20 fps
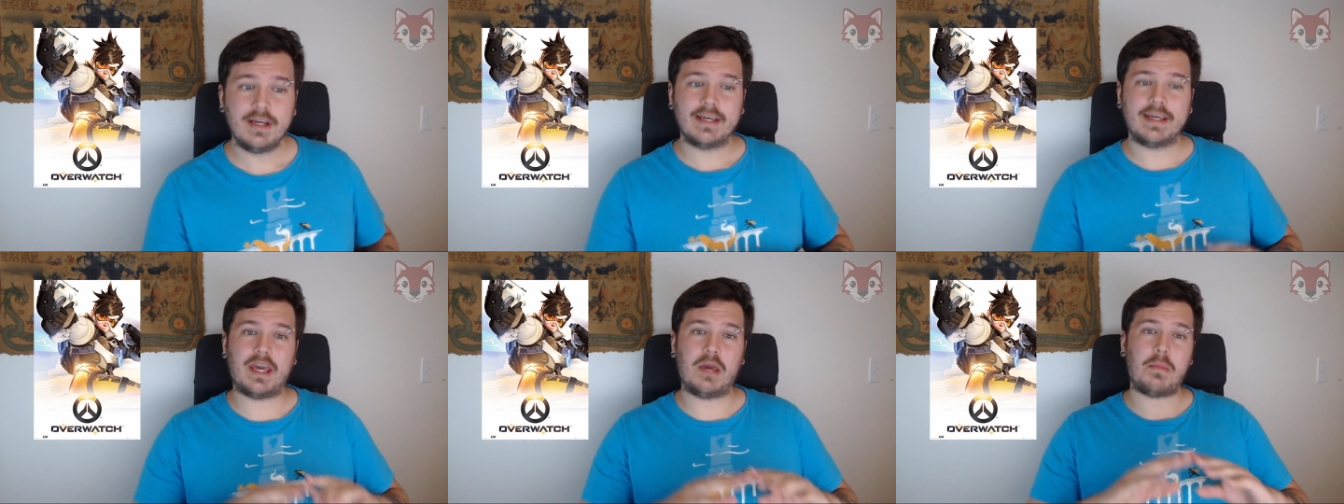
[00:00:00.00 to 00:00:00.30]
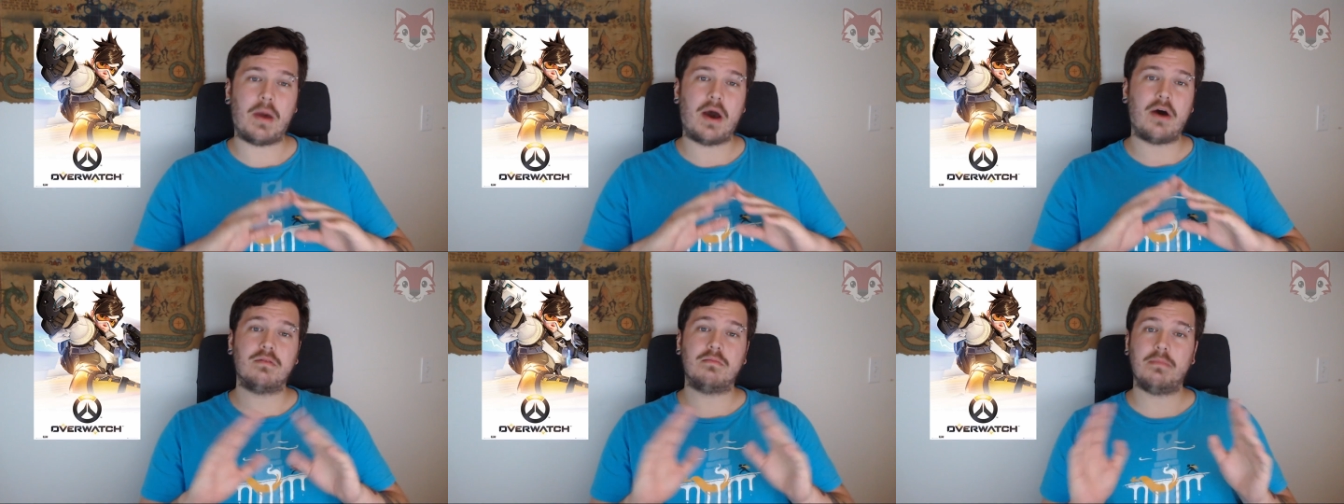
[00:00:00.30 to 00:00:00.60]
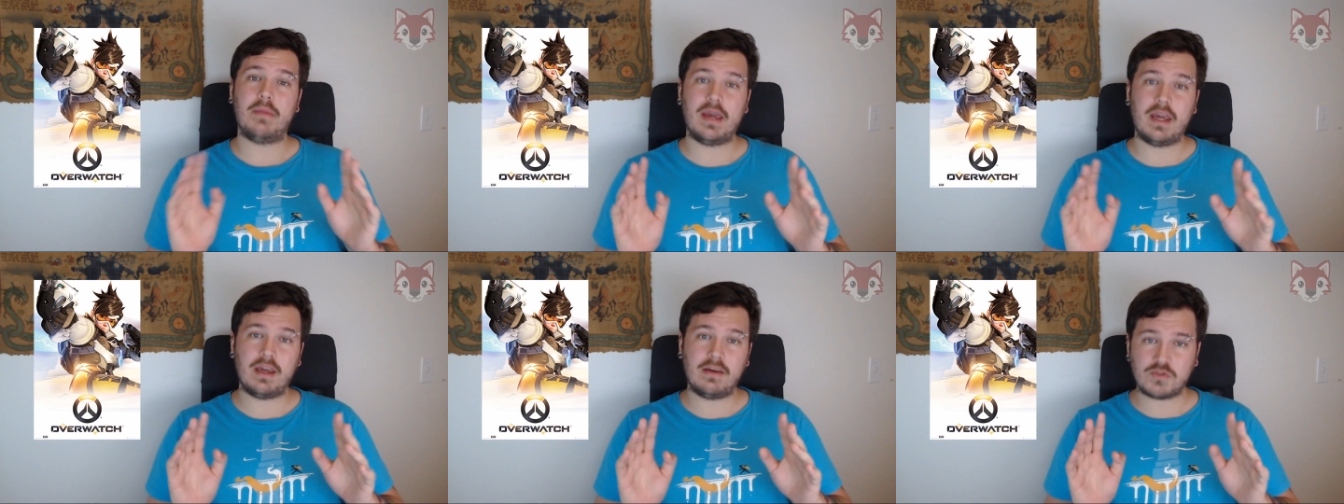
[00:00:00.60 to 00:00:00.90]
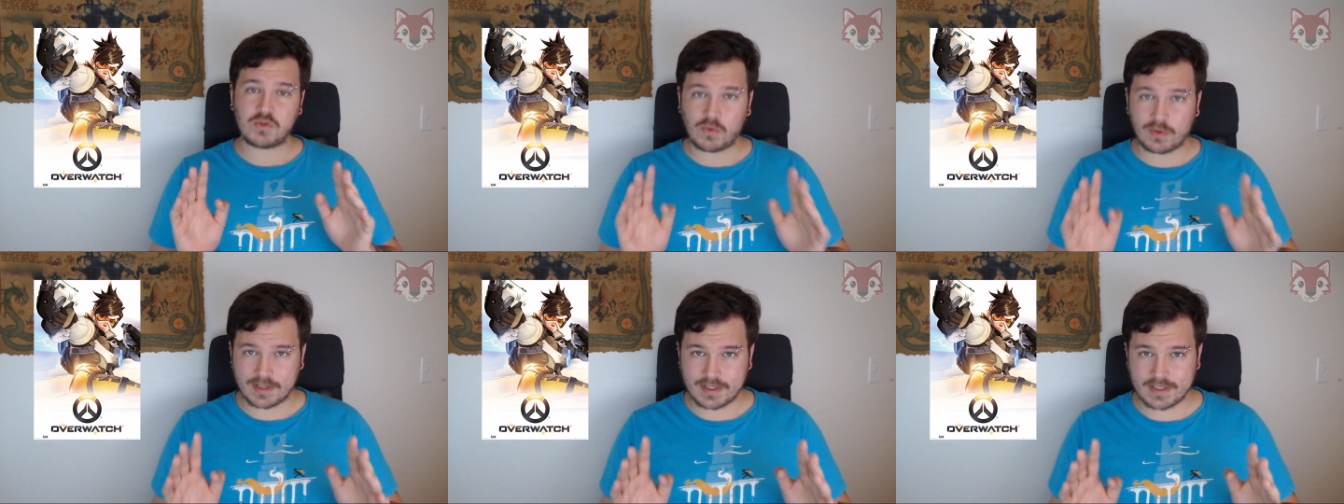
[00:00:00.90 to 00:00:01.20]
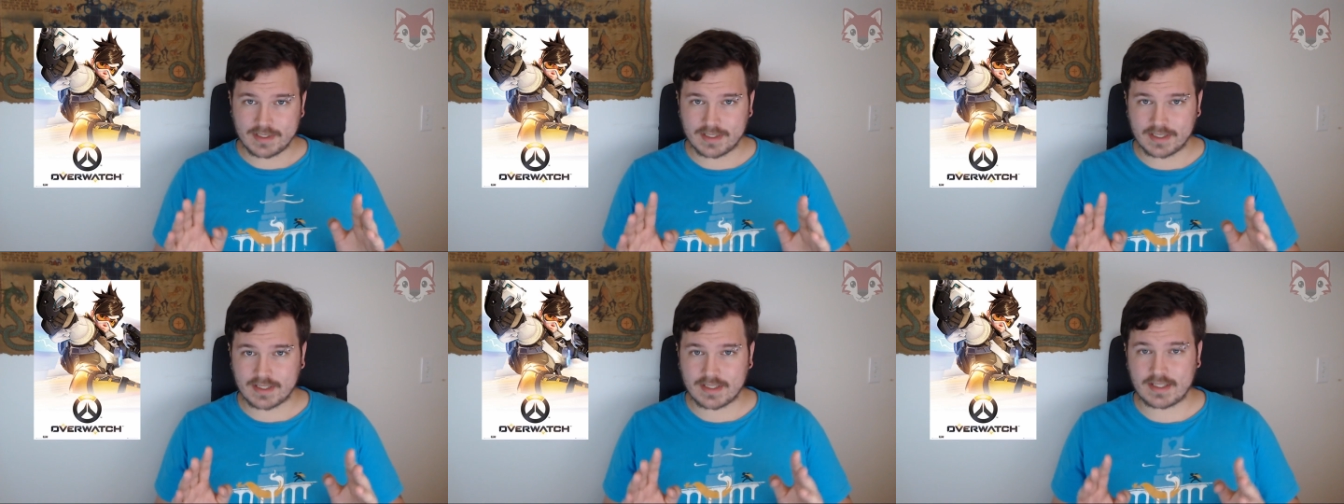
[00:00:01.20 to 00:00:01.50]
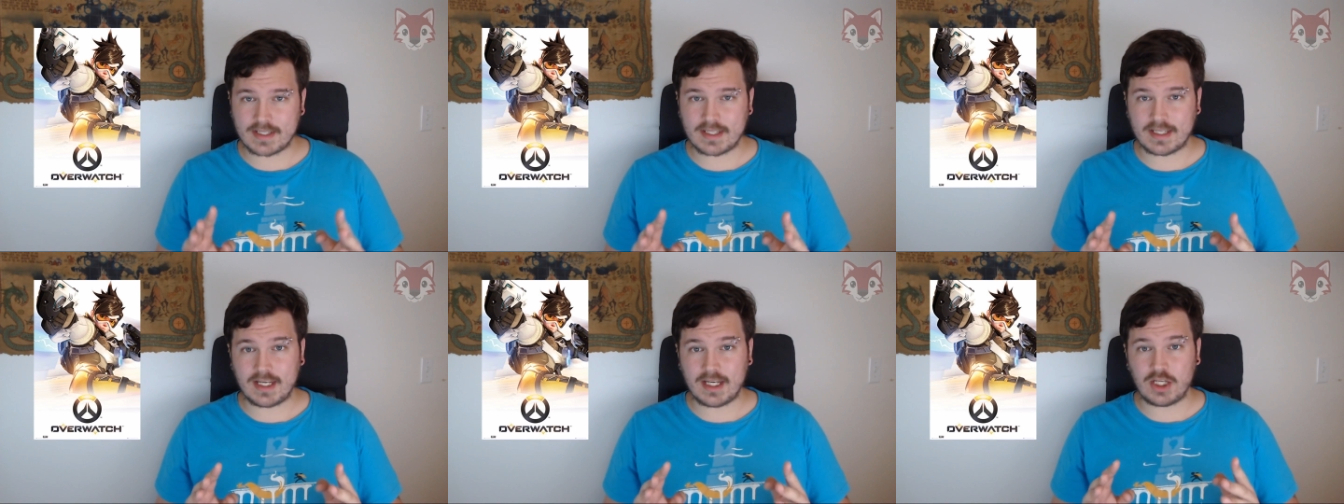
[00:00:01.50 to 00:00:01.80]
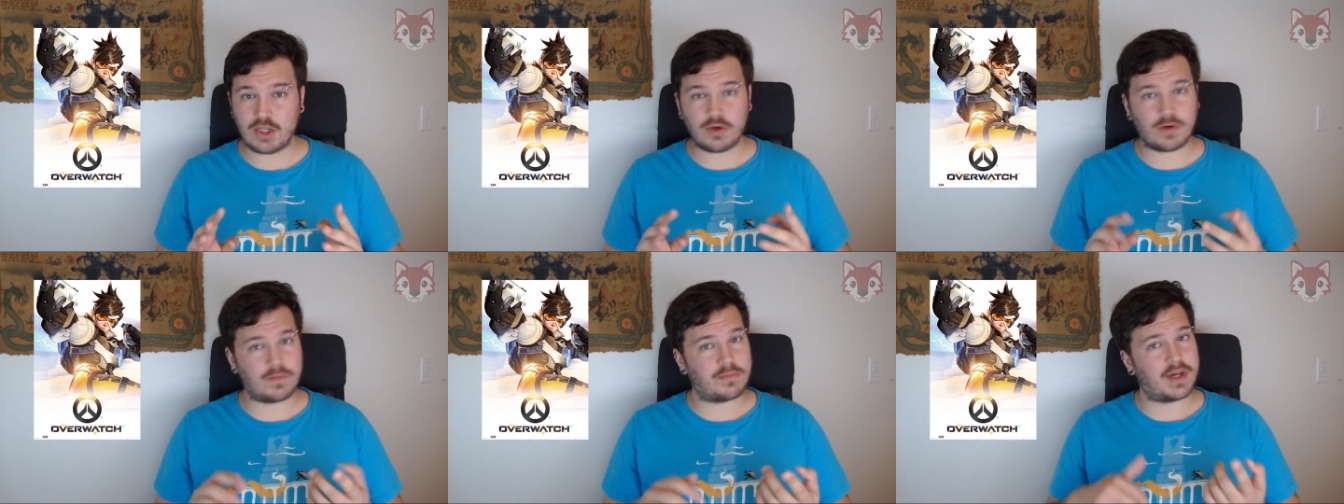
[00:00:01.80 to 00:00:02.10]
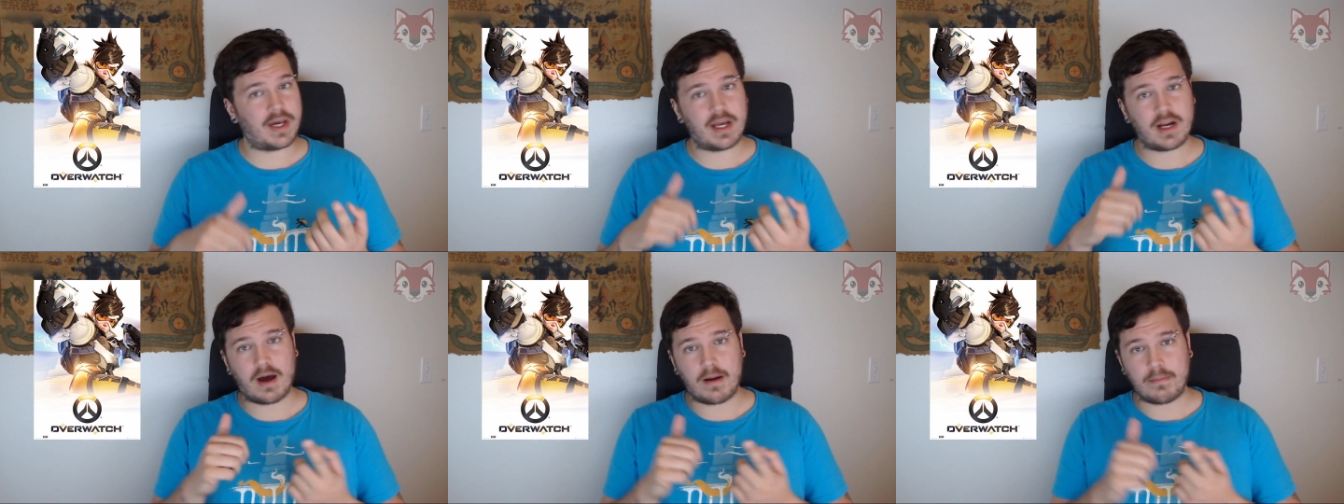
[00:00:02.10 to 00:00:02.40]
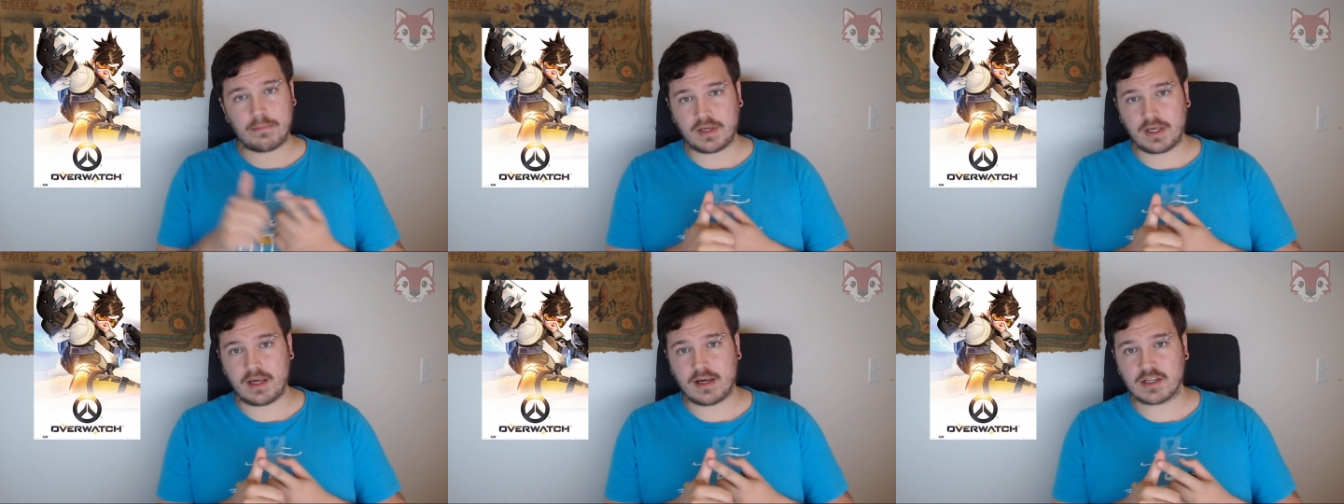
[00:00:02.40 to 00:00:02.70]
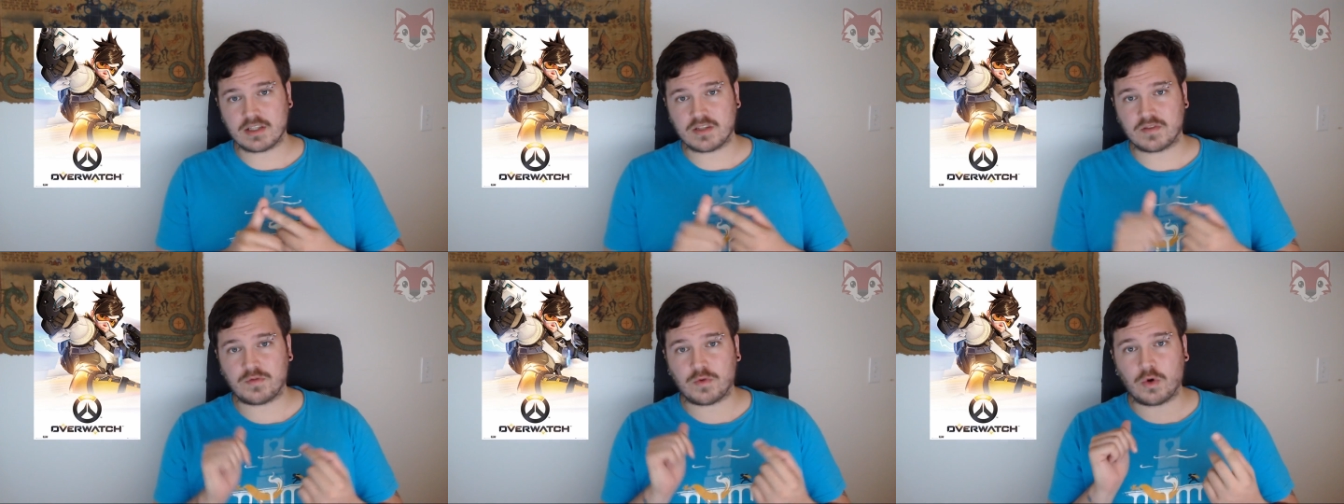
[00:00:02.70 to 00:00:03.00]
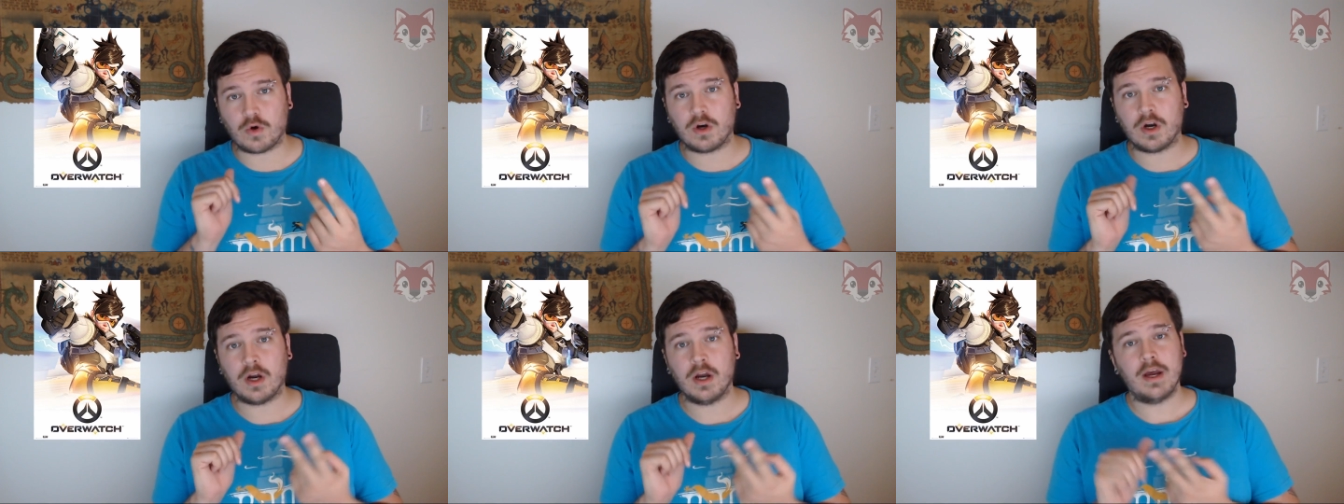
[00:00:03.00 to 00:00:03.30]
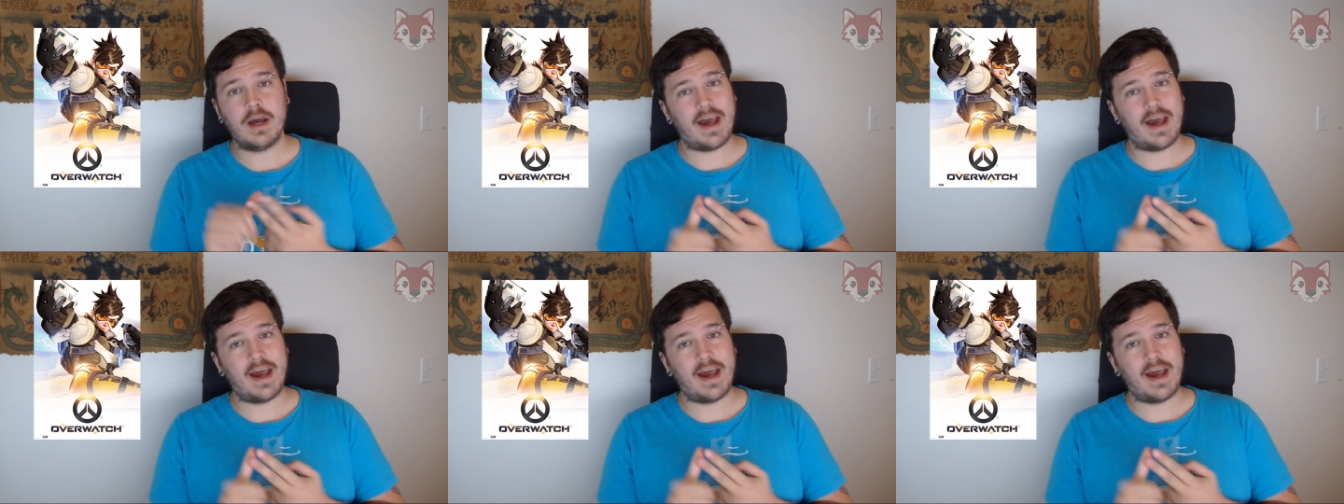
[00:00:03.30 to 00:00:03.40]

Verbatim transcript: Came out in May of twenty sixteen. You can play it on P S four,